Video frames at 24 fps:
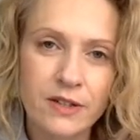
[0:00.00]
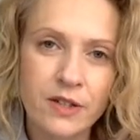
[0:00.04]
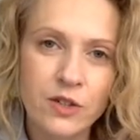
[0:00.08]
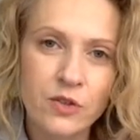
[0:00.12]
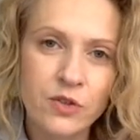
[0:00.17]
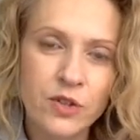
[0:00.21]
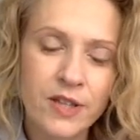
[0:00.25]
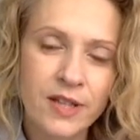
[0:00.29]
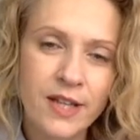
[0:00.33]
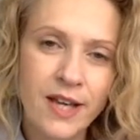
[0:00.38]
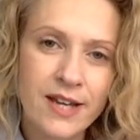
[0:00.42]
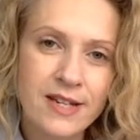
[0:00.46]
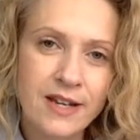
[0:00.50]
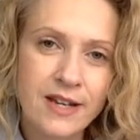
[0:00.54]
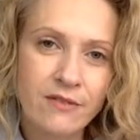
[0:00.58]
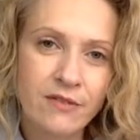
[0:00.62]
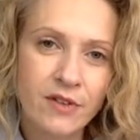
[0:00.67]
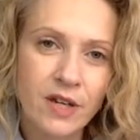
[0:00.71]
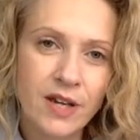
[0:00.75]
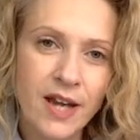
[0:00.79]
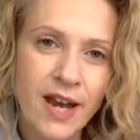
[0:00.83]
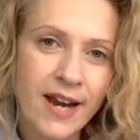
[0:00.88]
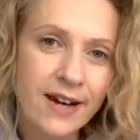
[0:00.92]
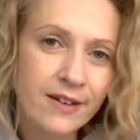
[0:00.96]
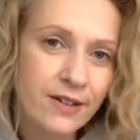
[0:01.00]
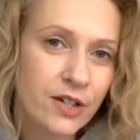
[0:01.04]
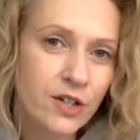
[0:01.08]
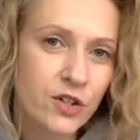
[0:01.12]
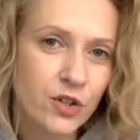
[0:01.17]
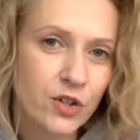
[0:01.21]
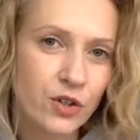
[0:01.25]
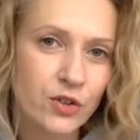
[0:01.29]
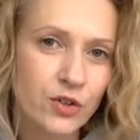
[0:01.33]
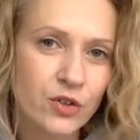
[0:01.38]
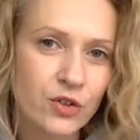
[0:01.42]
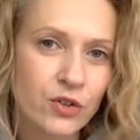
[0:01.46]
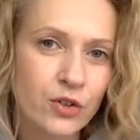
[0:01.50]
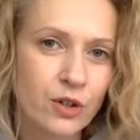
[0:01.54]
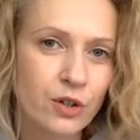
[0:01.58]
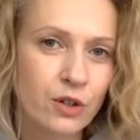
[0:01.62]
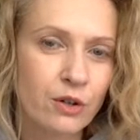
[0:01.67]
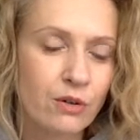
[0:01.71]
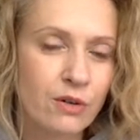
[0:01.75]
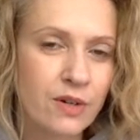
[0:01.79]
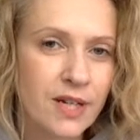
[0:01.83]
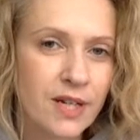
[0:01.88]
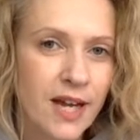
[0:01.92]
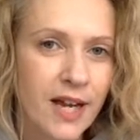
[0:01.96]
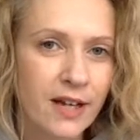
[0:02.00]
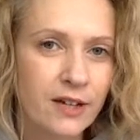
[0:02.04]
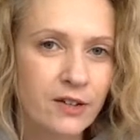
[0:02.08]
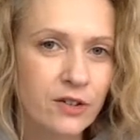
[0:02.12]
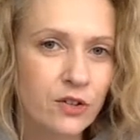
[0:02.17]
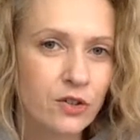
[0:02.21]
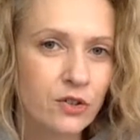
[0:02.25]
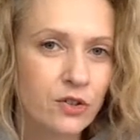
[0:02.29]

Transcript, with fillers: using the idea of characters to create